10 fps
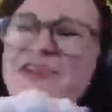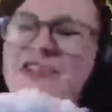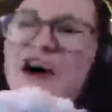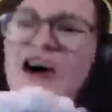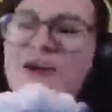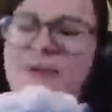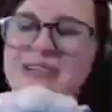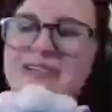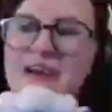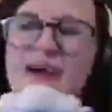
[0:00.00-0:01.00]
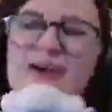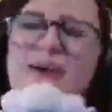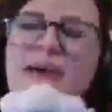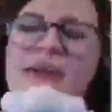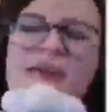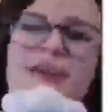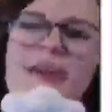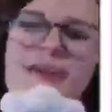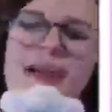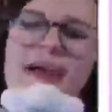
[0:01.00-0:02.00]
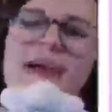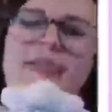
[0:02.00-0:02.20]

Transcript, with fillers: darker when he's there. Okay, okay,